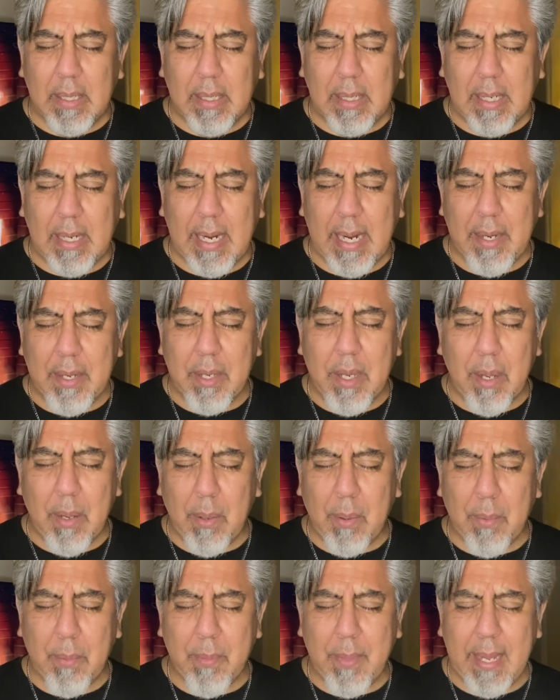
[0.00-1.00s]
I
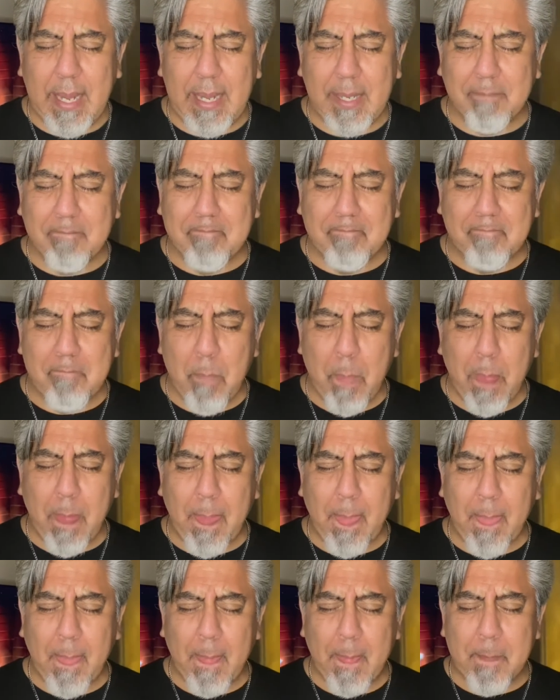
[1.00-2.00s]
know that
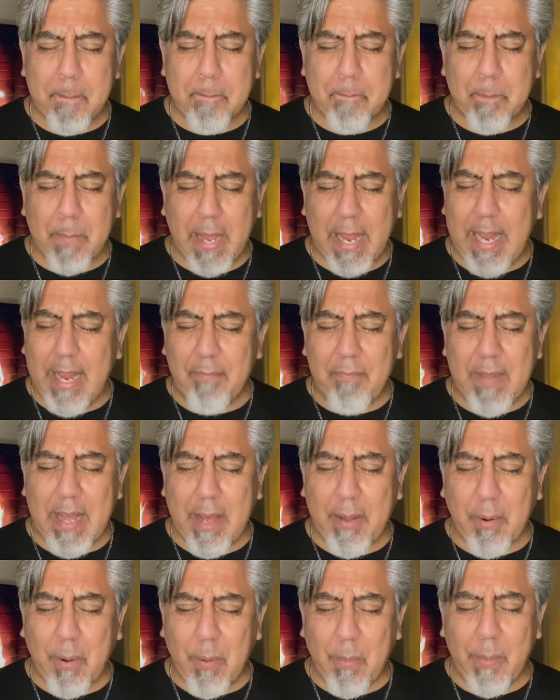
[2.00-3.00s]
I have
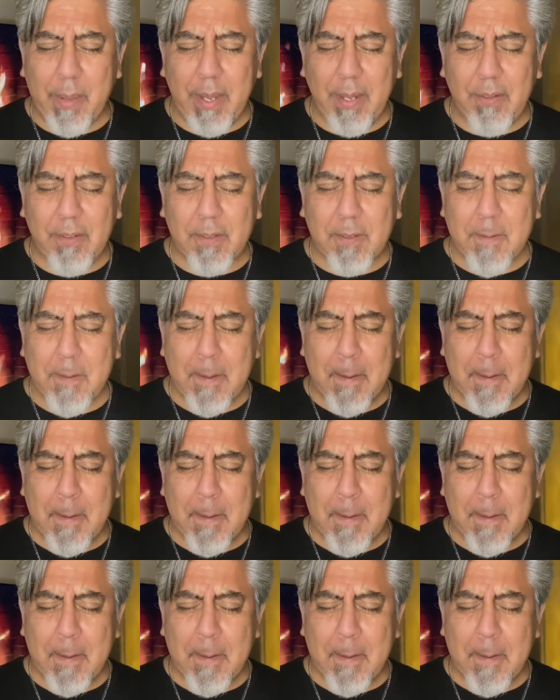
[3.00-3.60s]
not always